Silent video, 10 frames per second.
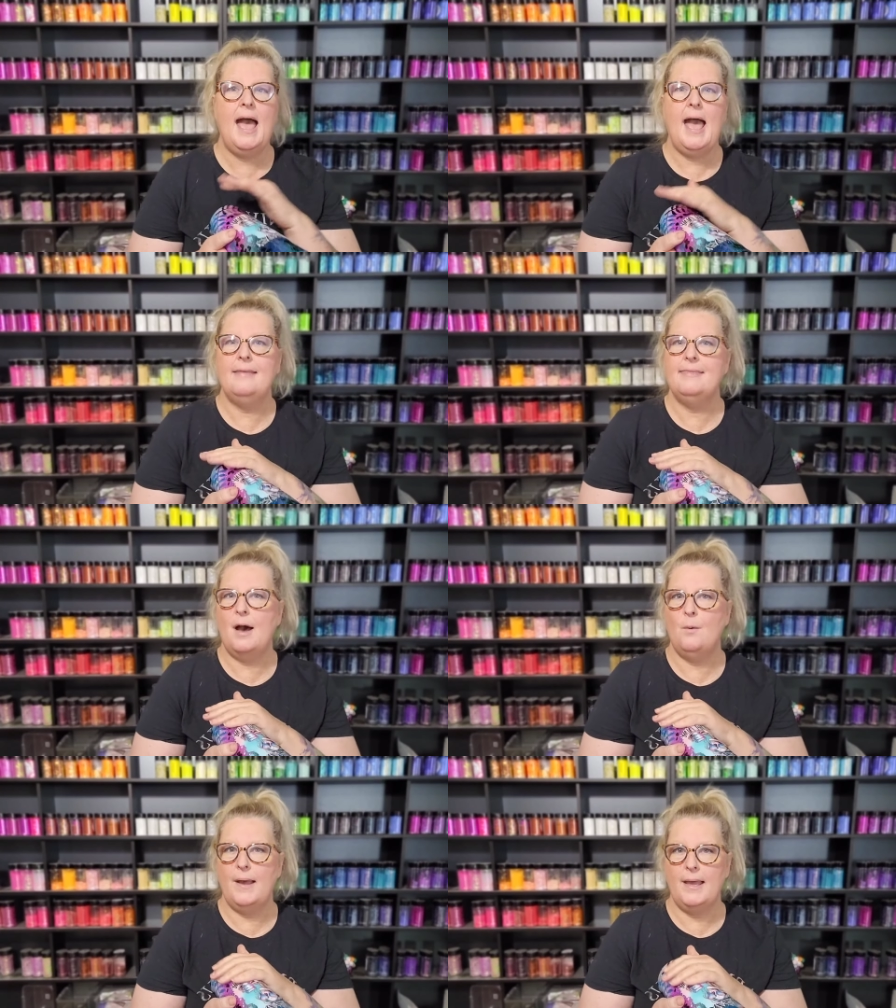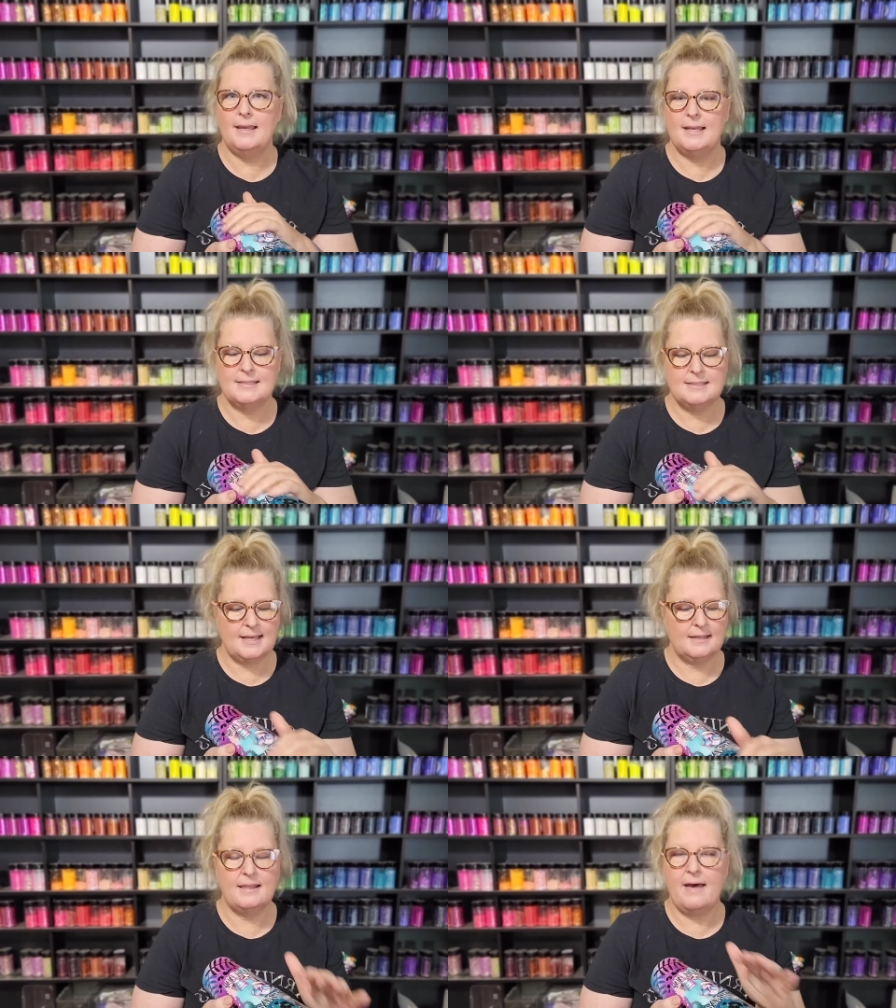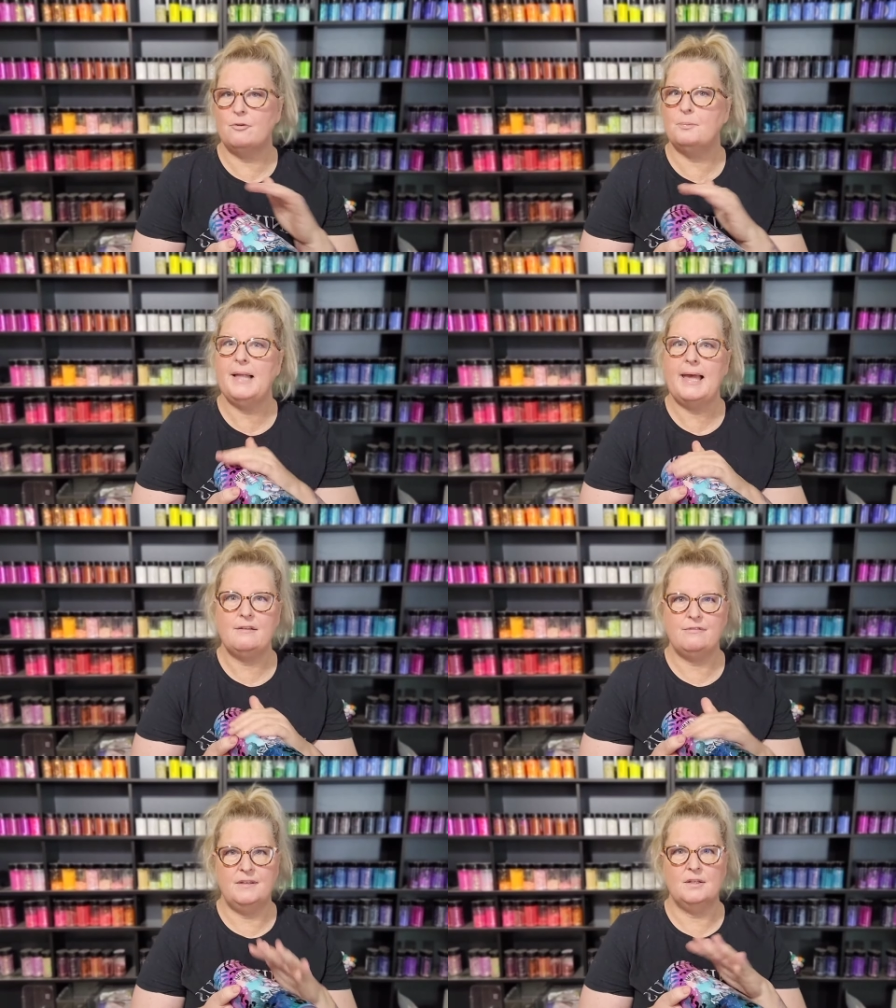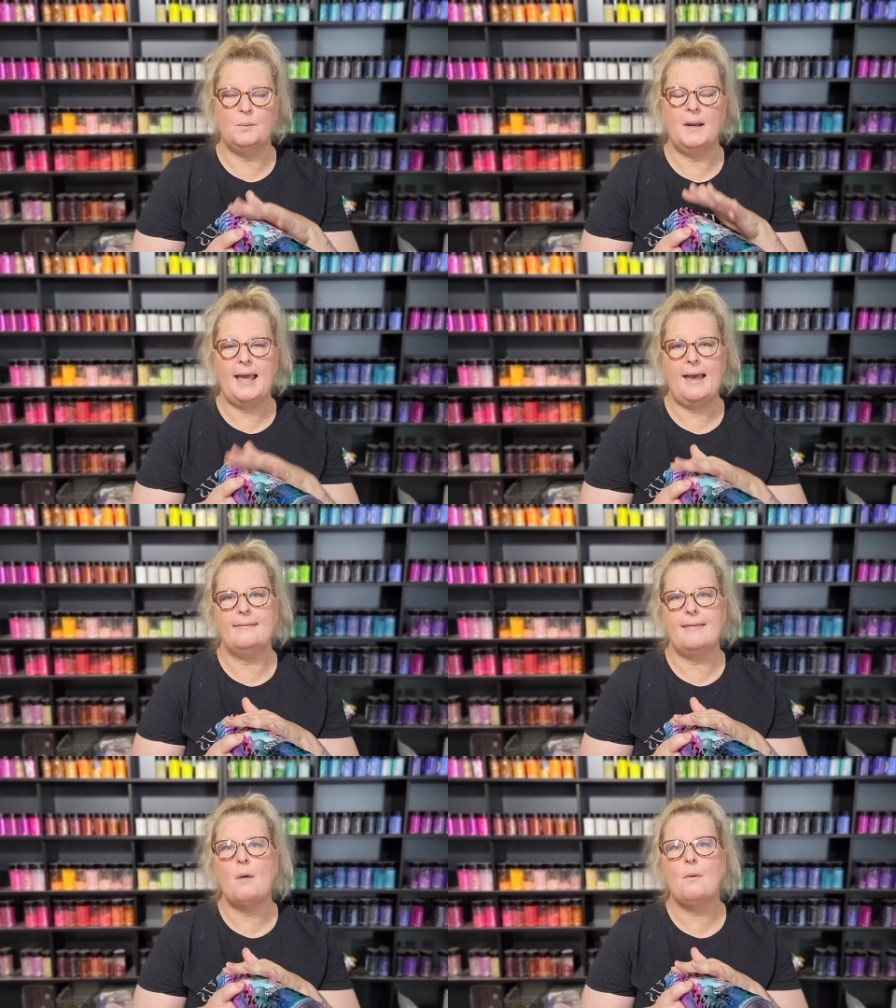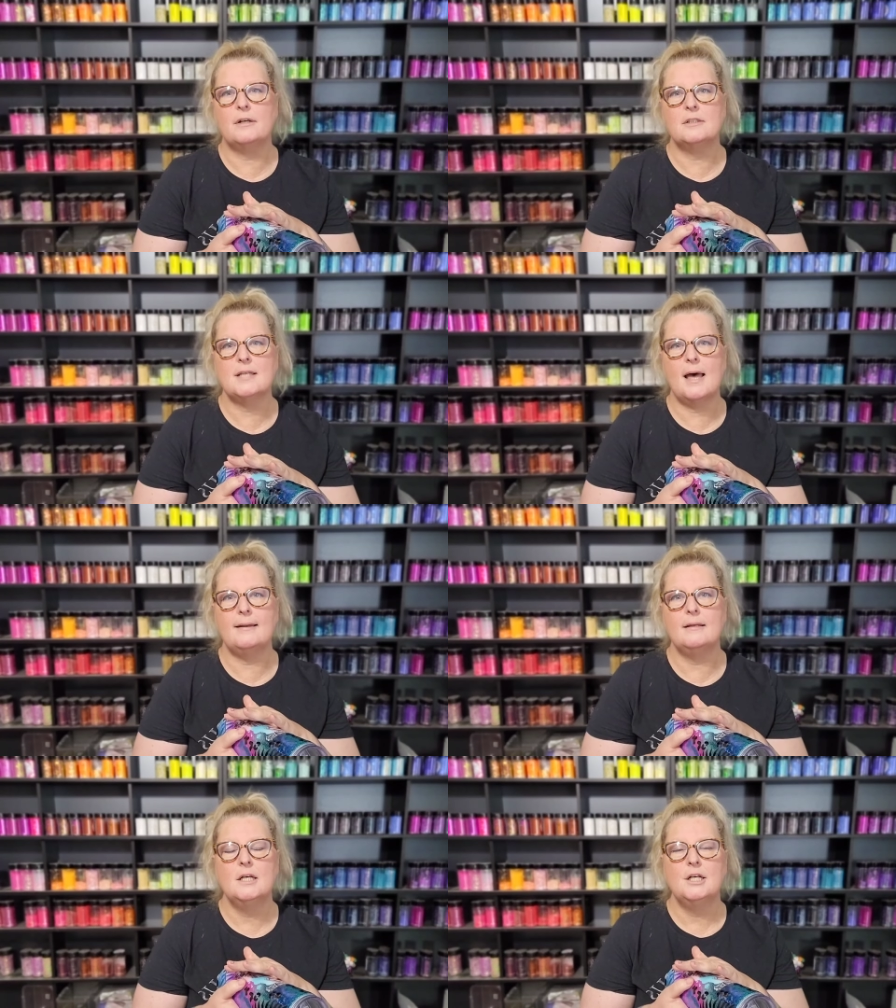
And that way it's like a level playing field when I add that water slide.